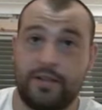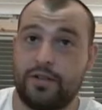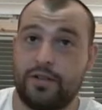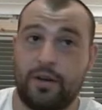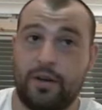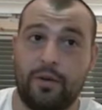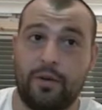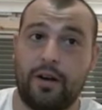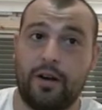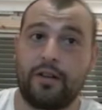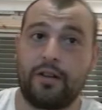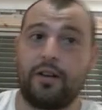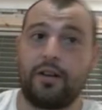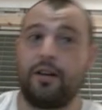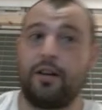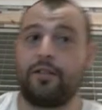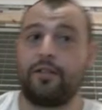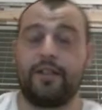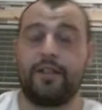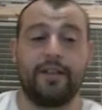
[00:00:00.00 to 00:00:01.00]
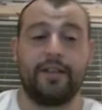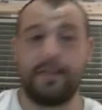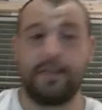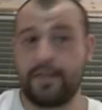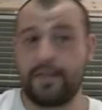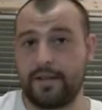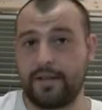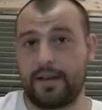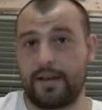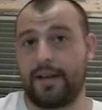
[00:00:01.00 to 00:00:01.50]
hard, I can't think.
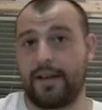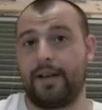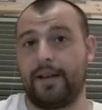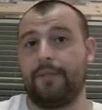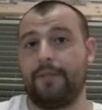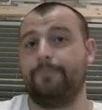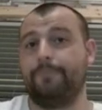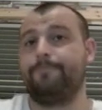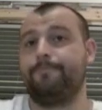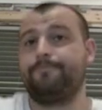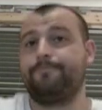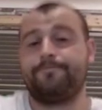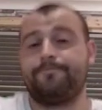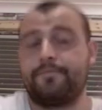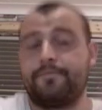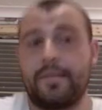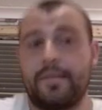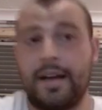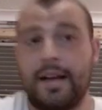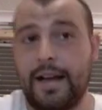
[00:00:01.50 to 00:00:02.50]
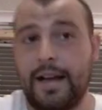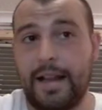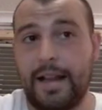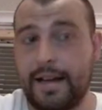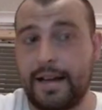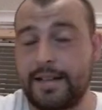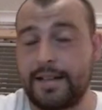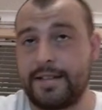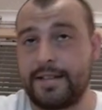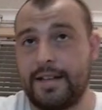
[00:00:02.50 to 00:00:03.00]
Like I
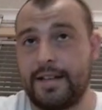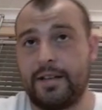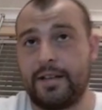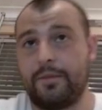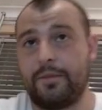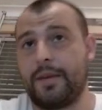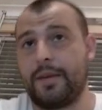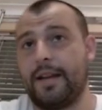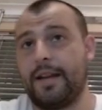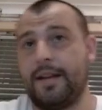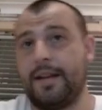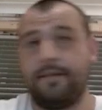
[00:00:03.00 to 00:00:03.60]
said at the beginning,